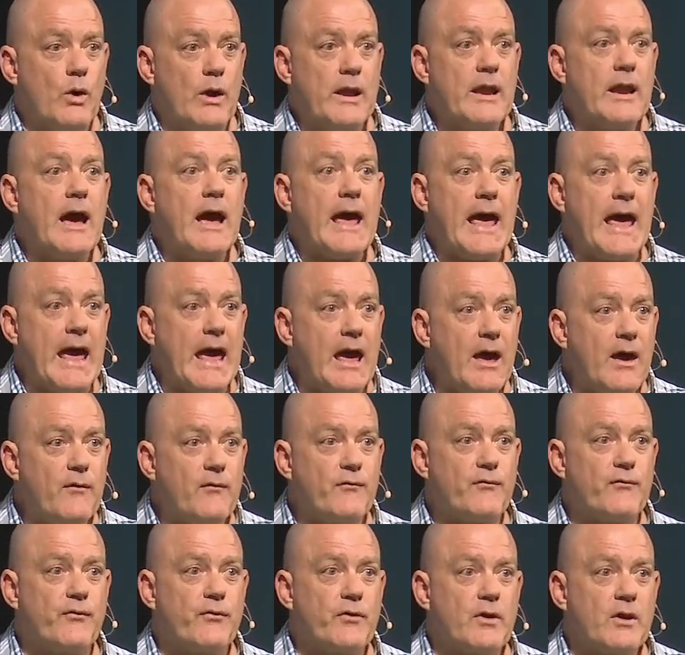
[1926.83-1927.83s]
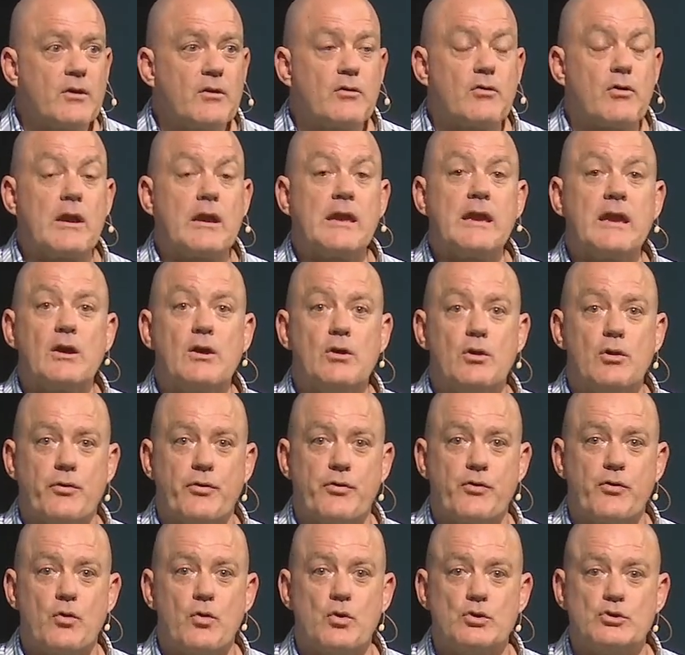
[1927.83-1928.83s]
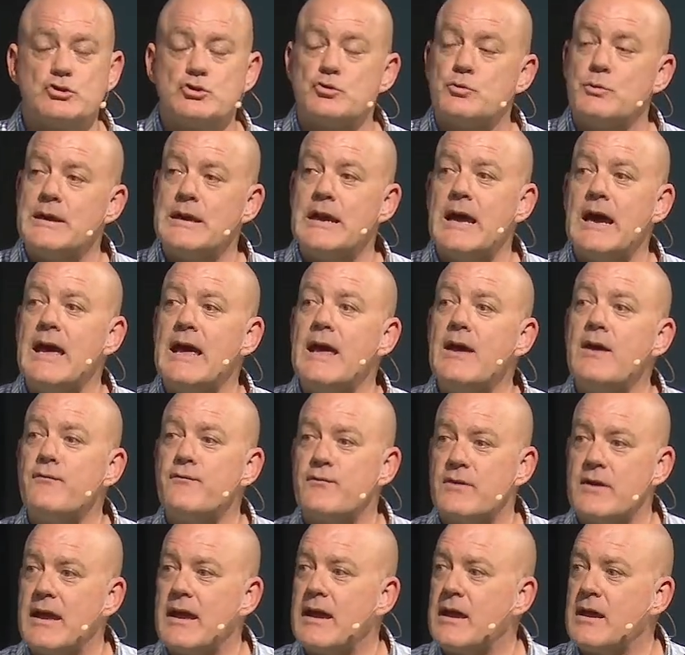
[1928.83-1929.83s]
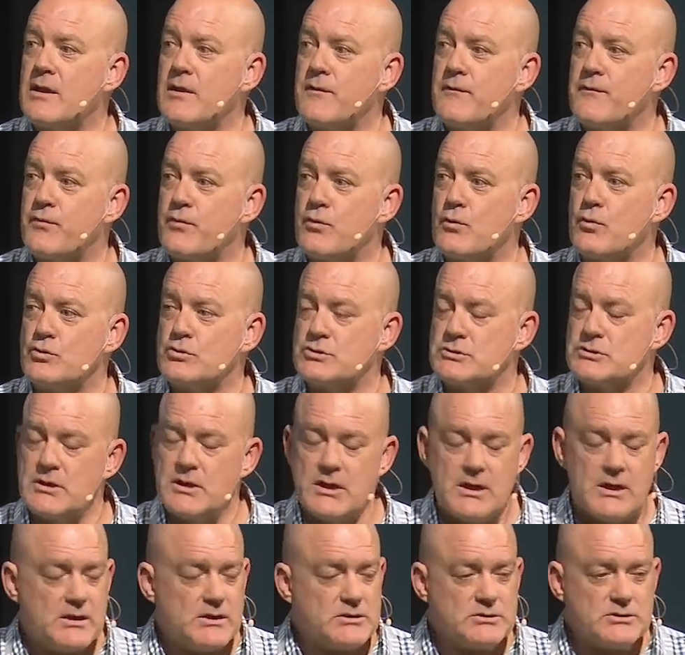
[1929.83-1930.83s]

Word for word: when I have critical thoughts, when I have negative thoughts,